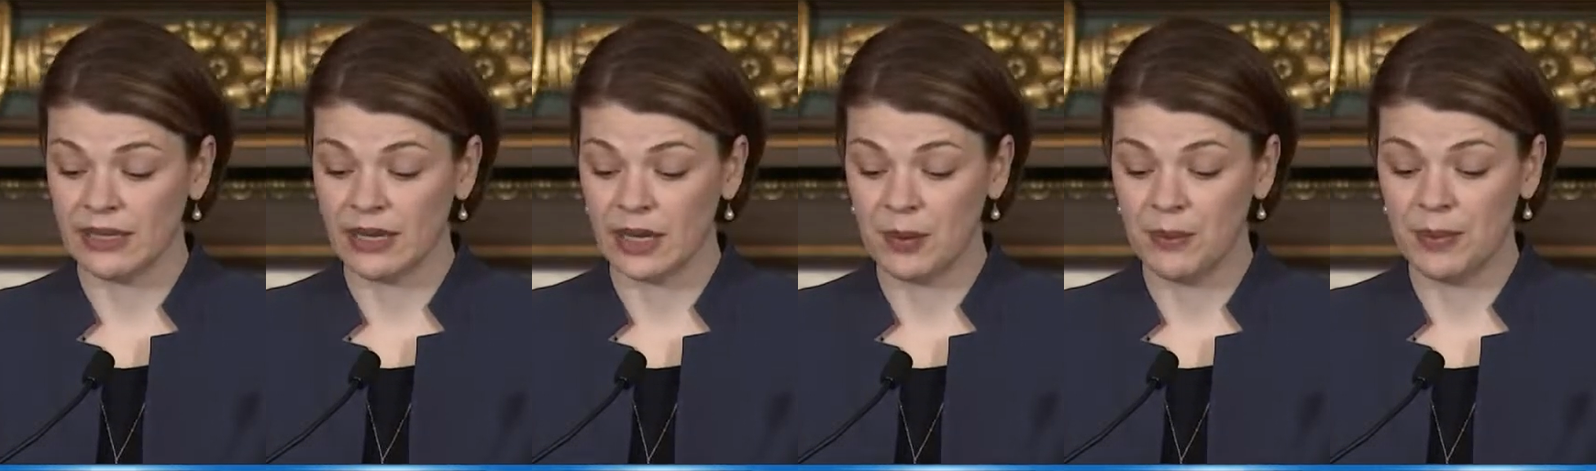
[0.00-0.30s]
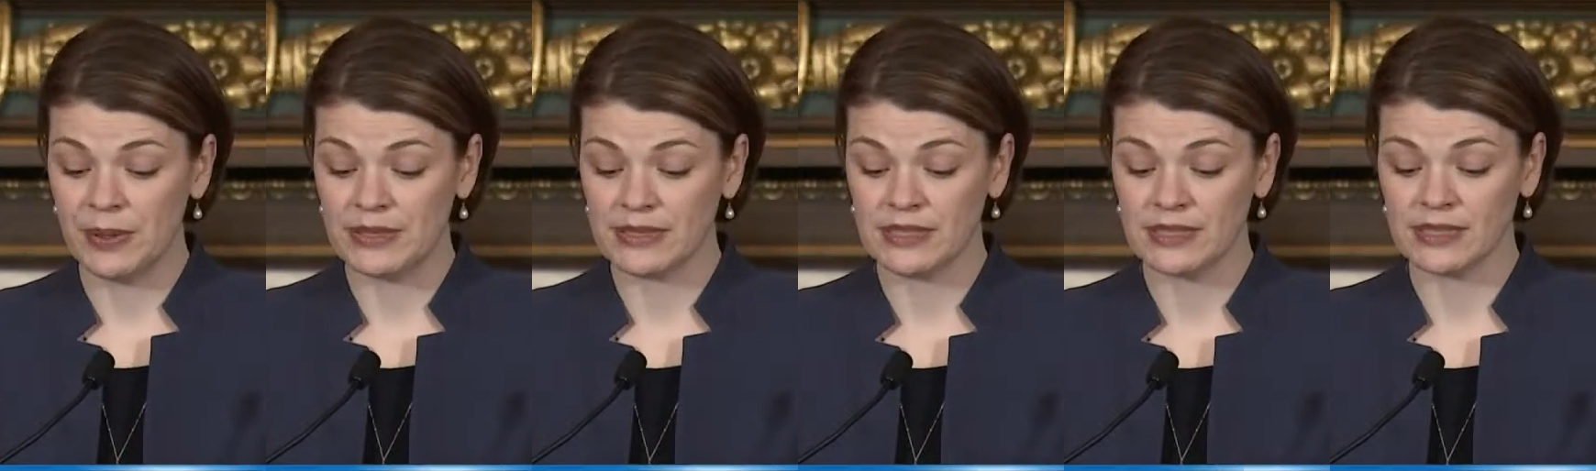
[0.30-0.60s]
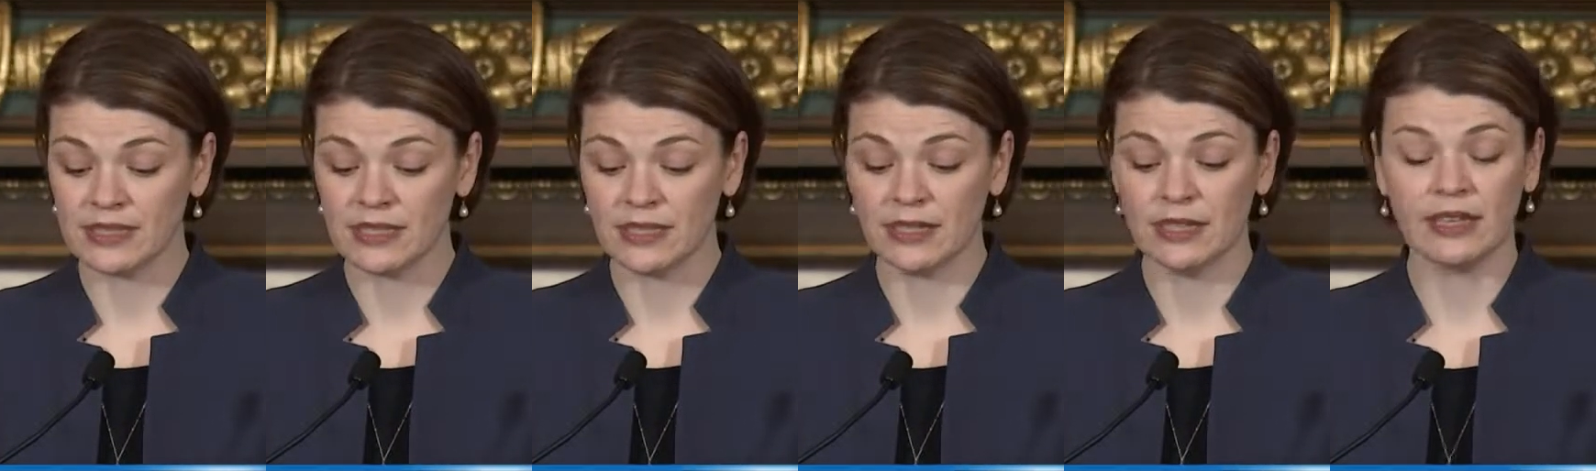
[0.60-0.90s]
a
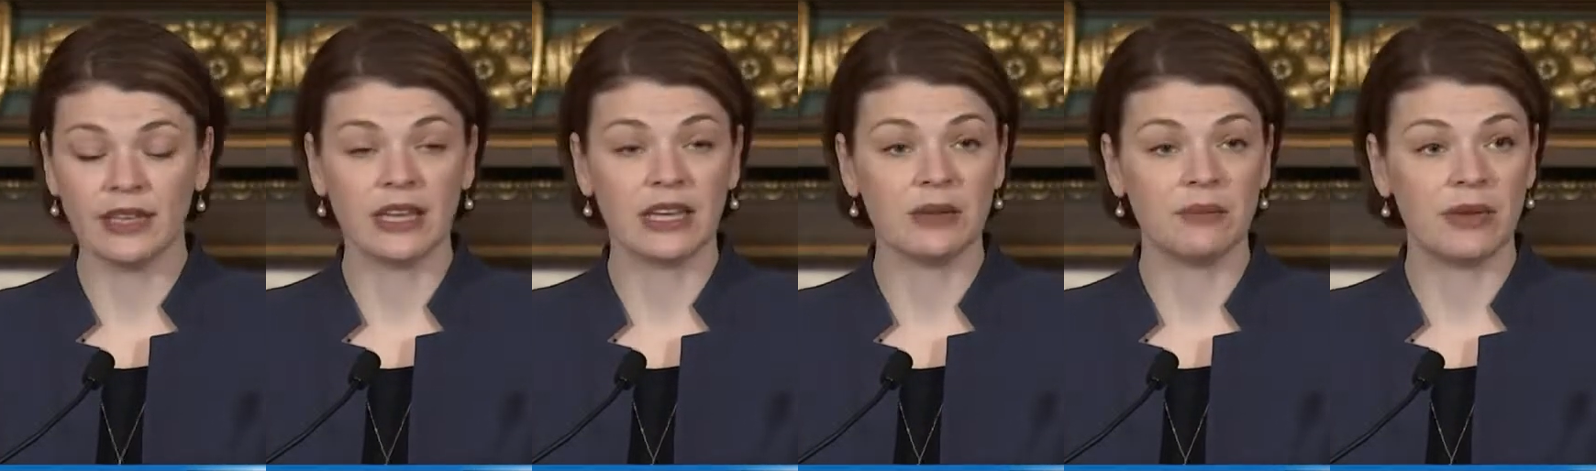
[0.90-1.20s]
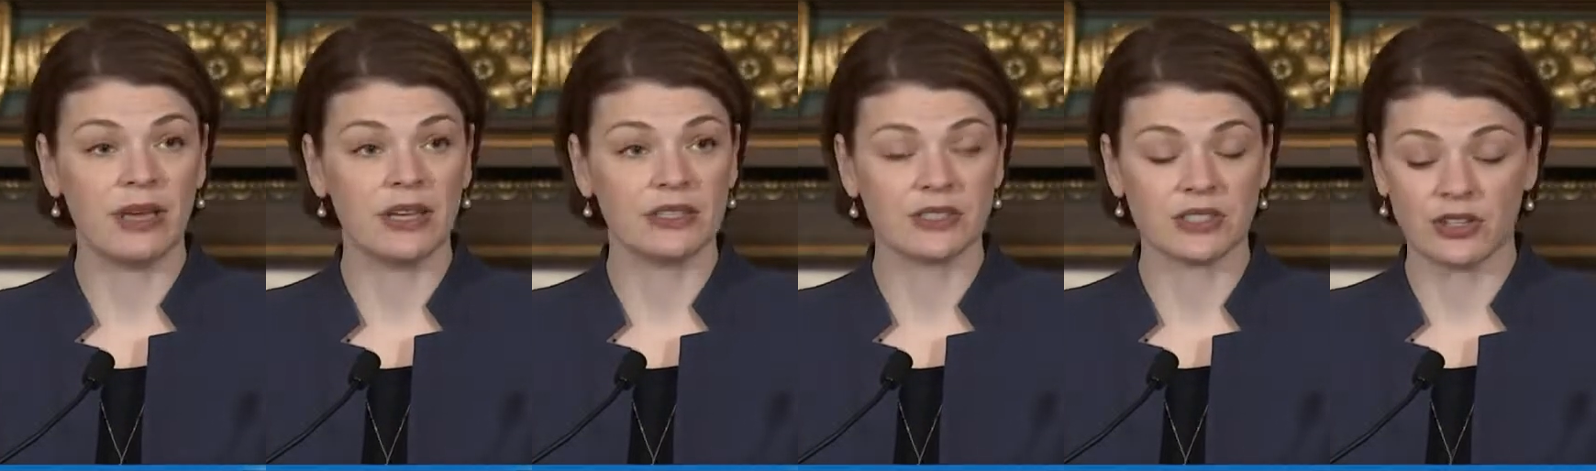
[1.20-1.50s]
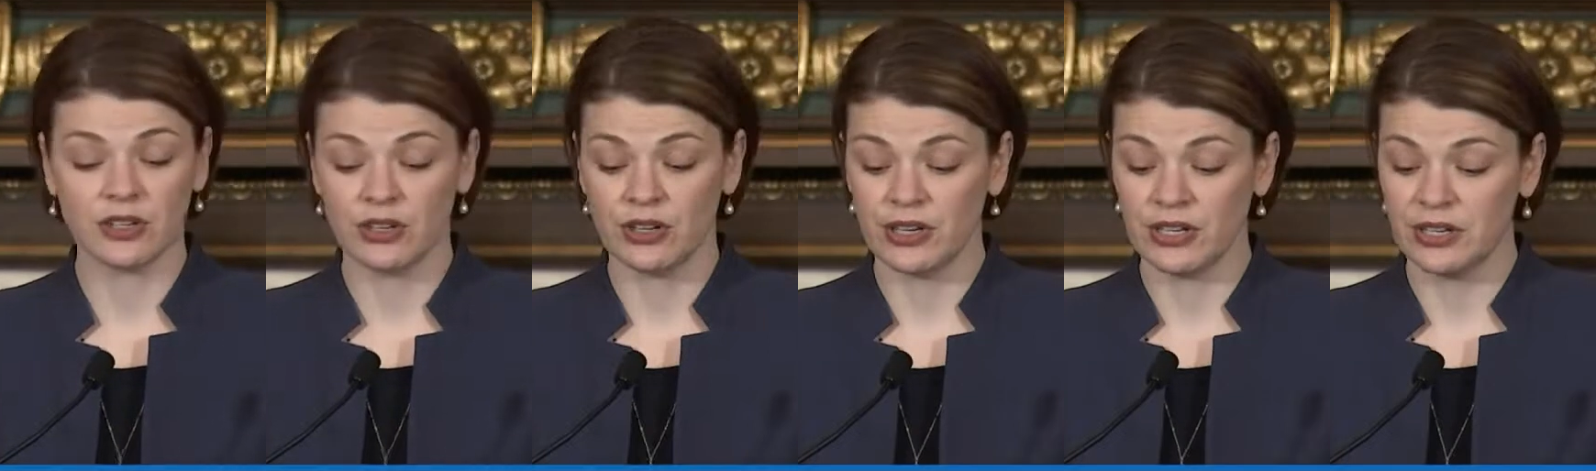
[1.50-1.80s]
business can claim as
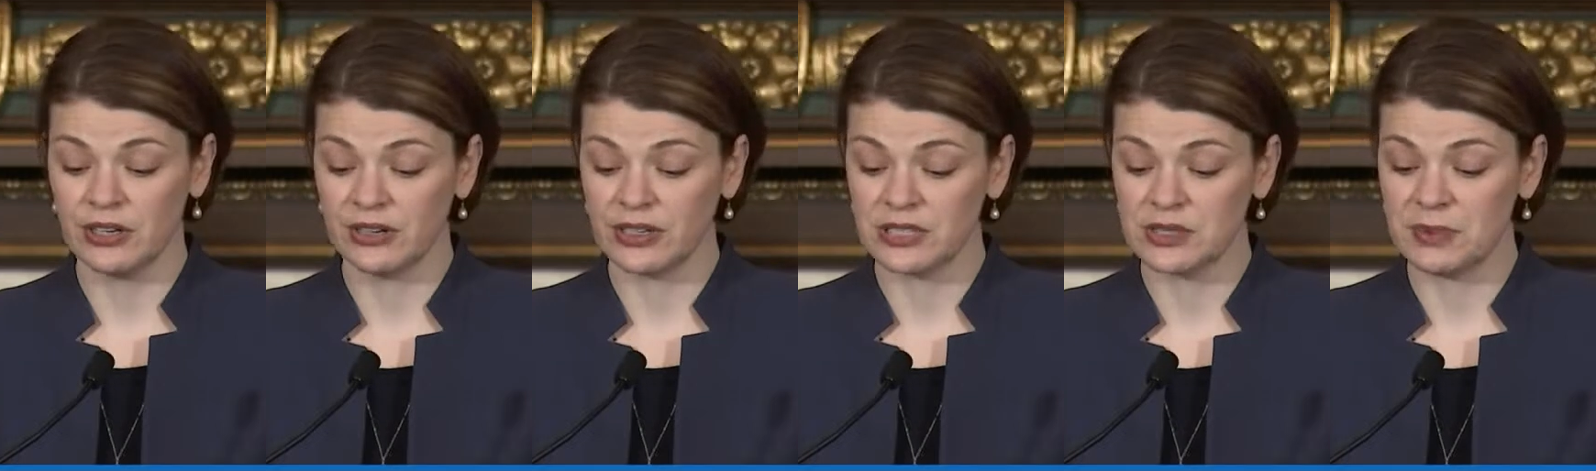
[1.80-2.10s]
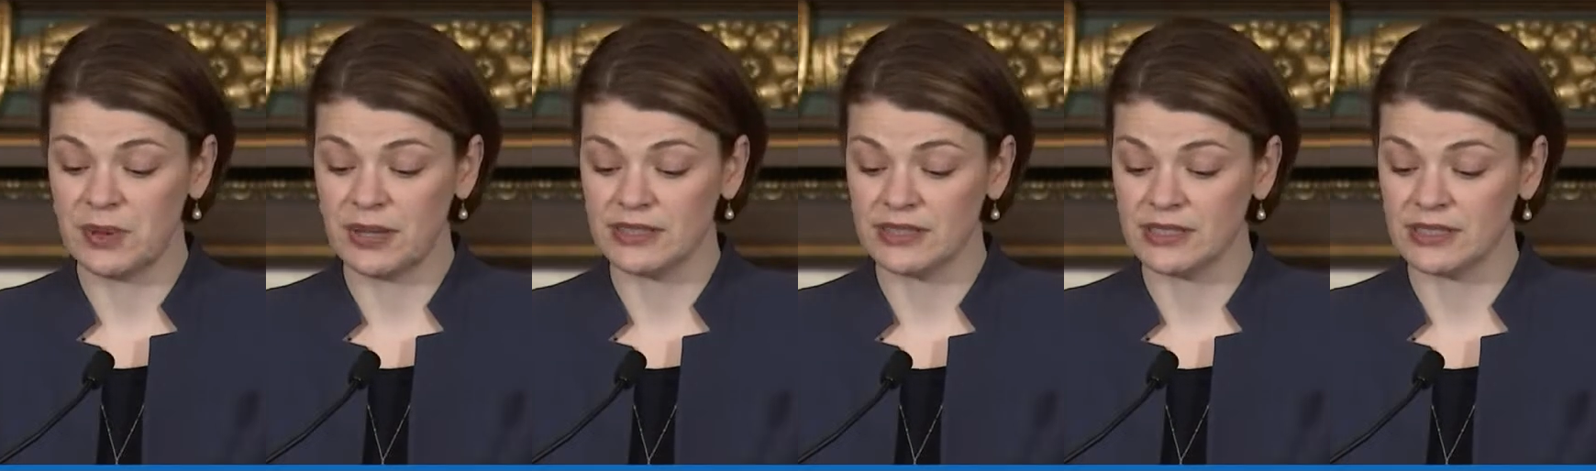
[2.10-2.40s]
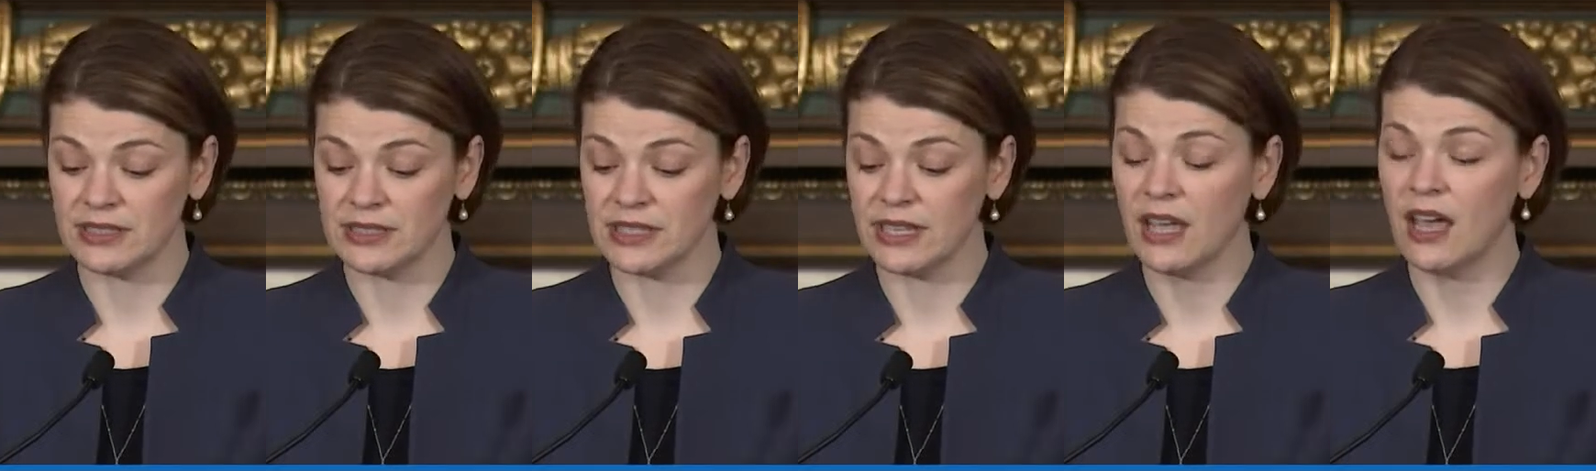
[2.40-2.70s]
current year
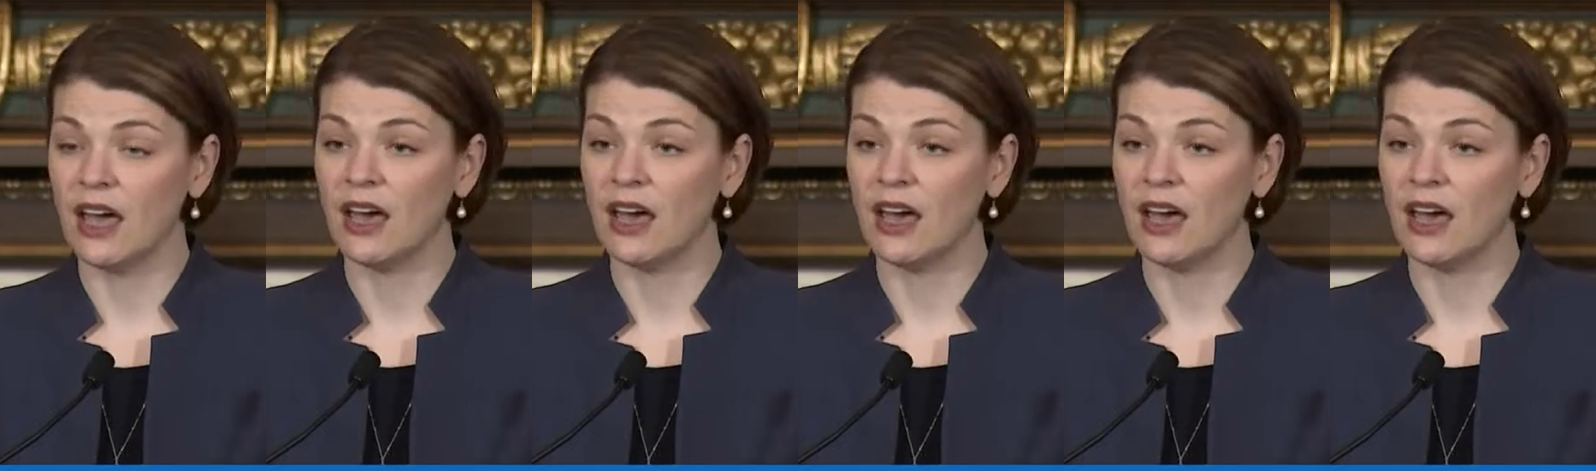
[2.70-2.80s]
expenses